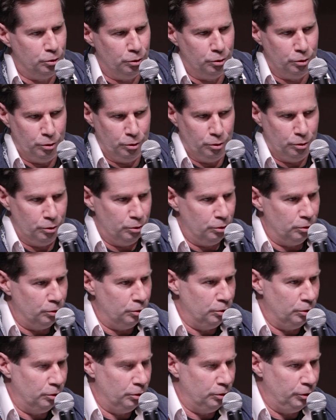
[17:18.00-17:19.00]

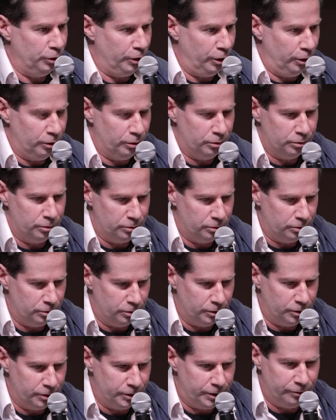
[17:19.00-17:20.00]
to,
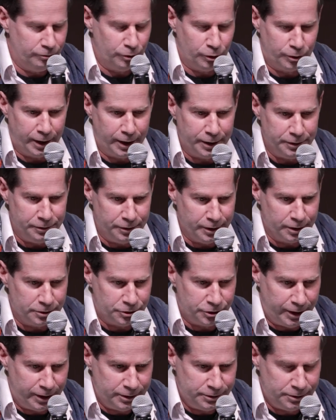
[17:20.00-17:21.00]
give your idea a
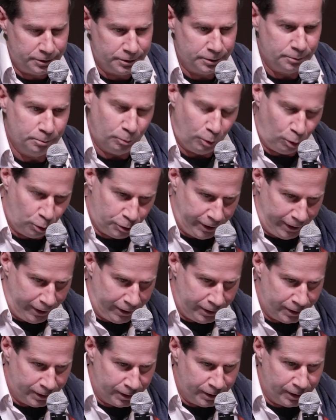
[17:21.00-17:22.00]
chance,
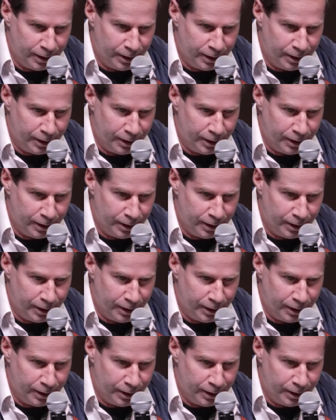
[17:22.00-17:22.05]
okay.